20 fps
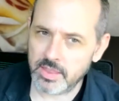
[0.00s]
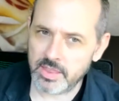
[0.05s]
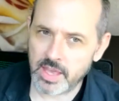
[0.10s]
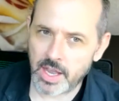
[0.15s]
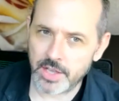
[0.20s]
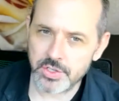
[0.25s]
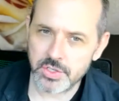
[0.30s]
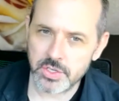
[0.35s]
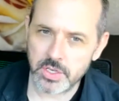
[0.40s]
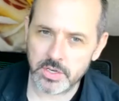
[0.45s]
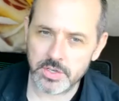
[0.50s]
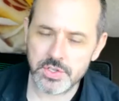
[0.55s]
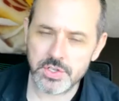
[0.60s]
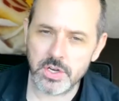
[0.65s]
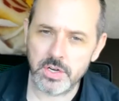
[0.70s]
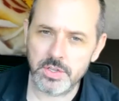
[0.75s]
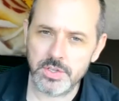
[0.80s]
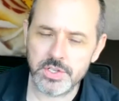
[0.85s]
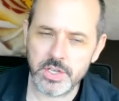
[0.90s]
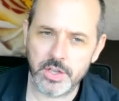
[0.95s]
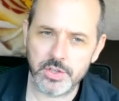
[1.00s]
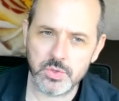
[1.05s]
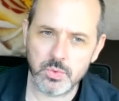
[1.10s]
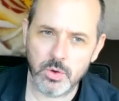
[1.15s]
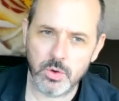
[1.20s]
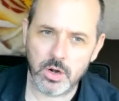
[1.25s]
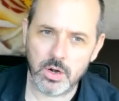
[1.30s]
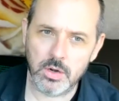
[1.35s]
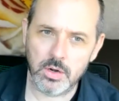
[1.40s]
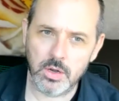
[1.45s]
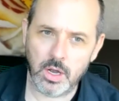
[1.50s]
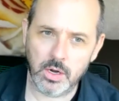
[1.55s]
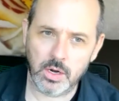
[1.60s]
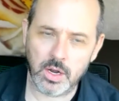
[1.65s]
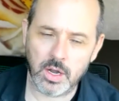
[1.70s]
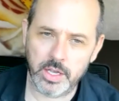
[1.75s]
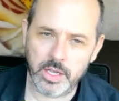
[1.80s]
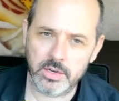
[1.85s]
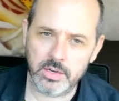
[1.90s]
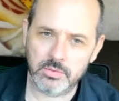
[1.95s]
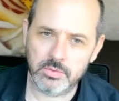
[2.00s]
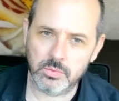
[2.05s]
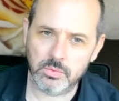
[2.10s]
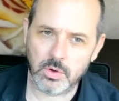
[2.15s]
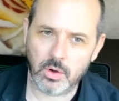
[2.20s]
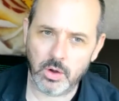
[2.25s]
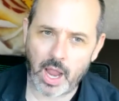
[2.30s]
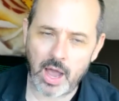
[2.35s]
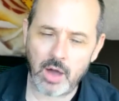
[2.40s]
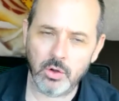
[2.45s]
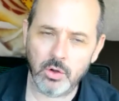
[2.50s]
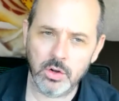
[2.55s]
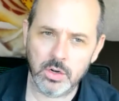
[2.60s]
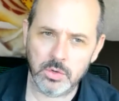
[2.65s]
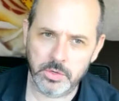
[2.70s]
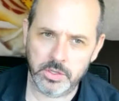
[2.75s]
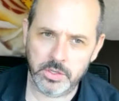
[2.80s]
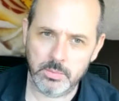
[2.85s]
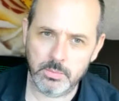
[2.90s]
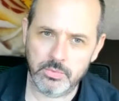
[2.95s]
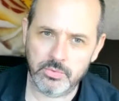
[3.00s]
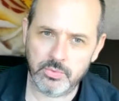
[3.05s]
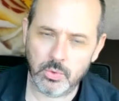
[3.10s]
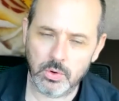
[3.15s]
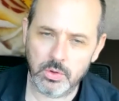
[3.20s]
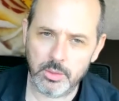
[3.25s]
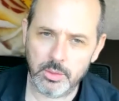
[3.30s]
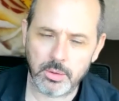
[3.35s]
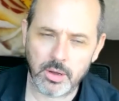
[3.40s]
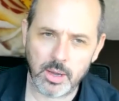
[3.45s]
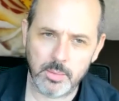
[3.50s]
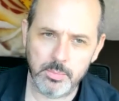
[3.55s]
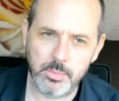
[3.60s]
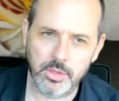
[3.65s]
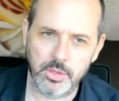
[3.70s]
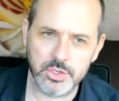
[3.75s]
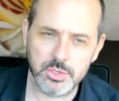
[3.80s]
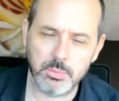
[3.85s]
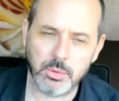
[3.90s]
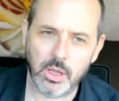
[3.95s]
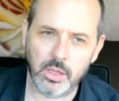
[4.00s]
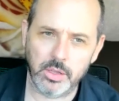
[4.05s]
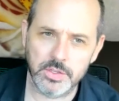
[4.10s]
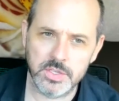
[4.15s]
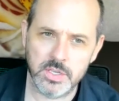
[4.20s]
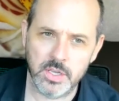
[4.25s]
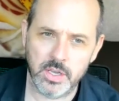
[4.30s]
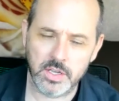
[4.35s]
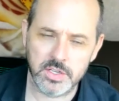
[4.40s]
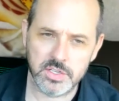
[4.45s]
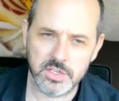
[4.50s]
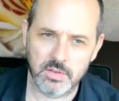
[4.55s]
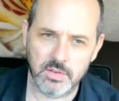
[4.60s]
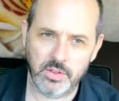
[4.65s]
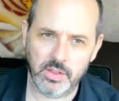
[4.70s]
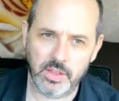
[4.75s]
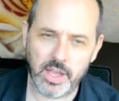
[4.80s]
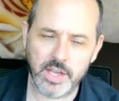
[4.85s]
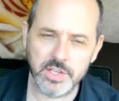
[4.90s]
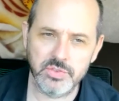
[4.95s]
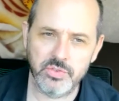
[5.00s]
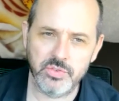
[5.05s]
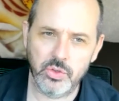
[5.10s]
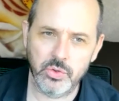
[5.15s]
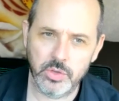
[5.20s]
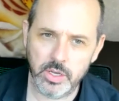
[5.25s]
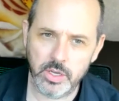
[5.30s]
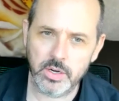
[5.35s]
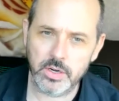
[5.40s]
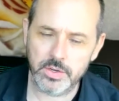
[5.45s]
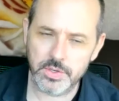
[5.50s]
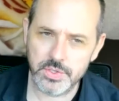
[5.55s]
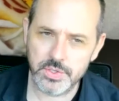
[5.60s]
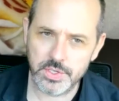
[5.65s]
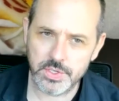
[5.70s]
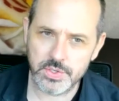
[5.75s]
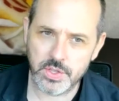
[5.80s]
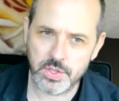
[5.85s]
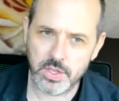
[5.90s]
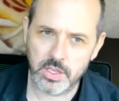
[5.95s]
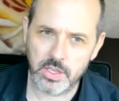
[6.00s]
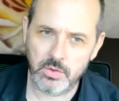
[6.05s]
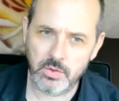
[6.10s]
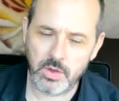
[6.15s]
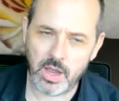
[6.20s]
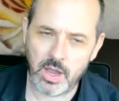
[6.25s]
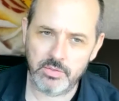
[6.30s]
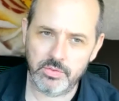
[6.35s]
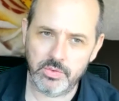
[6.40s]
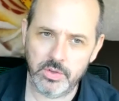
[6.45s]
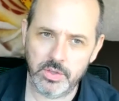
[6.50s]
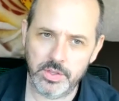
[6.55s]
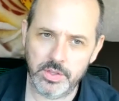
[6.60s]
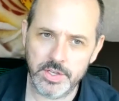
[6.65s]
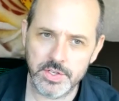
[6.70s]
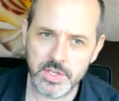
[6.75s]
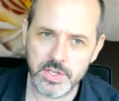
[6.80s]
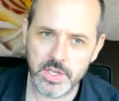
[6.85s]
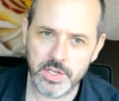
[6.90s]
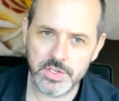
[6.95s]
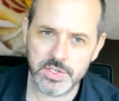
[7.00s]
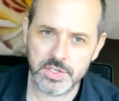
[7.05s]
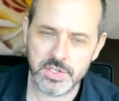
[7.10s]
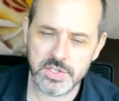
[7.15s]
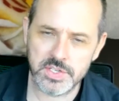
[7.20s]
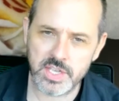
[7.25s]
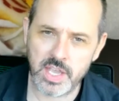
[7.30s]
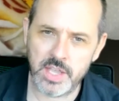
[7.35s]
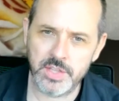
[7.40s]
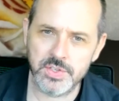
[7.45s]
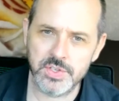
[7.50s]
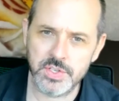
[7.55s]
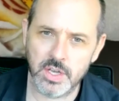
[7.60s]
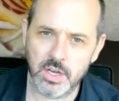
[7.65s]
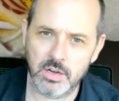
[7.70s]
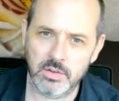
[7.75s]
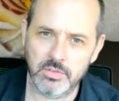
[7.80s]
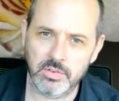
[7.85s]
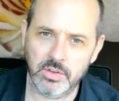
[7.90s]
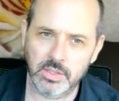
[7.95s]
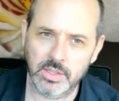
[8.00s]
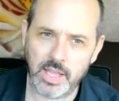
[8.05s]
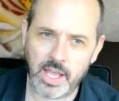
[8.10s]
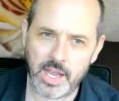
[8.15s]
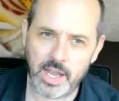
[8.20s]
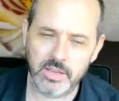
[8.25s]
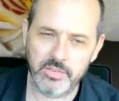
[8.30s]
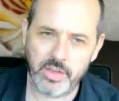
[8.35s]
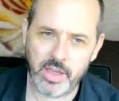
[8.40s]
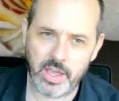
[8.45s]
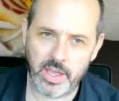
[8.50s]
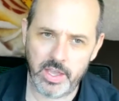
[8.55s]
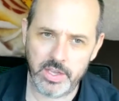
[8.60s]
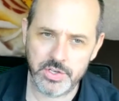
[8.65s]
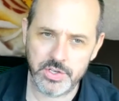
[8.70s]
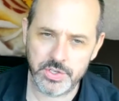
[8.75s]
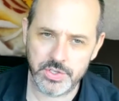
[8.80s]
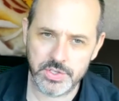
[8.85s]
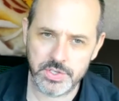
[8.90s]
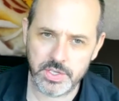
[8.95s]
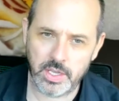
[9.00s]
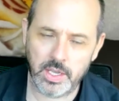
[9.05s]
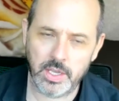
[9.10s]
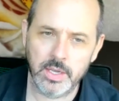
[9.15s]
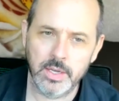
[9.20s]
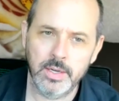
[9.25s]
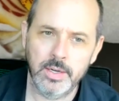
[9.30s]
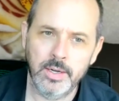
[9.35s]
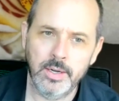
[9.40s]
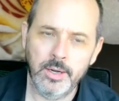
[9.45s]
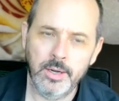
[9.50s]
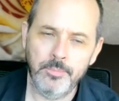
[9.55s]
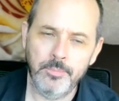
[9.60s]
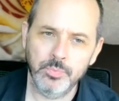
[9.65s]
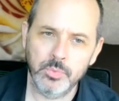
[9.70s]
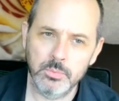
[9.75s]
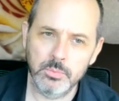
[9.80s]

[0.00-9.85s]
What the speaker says: I think that's in a certain sense where a kind of algorithm for the populist politics of the last few years is that is a sense of a lack of agency